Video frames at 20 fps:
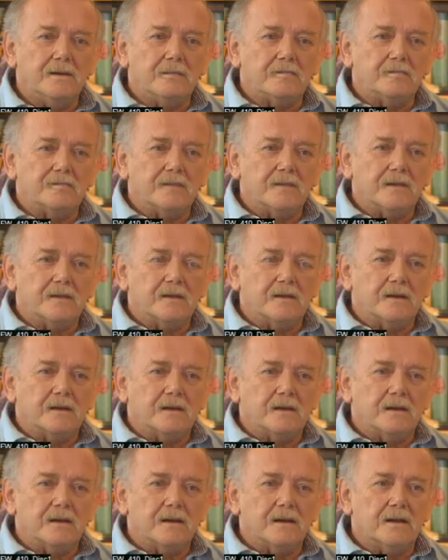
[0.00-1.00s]

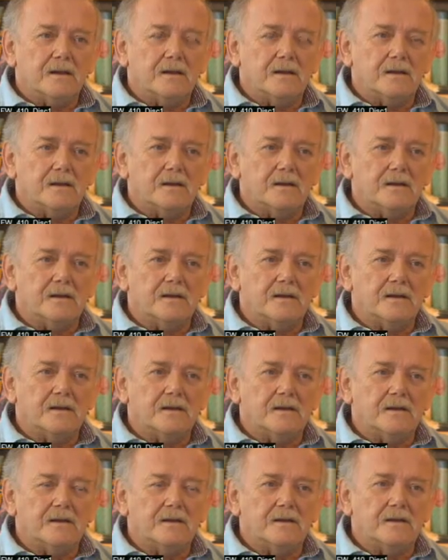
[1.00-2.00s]

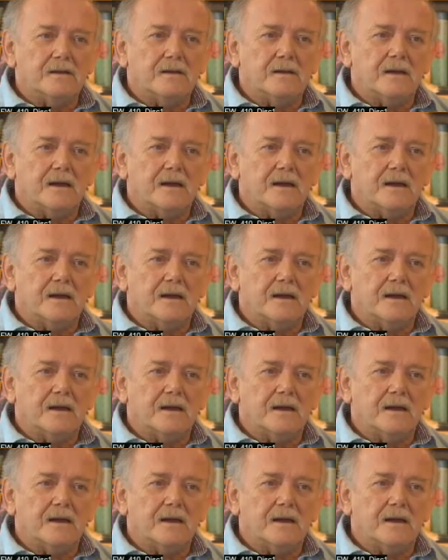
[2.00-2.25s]
[no speech]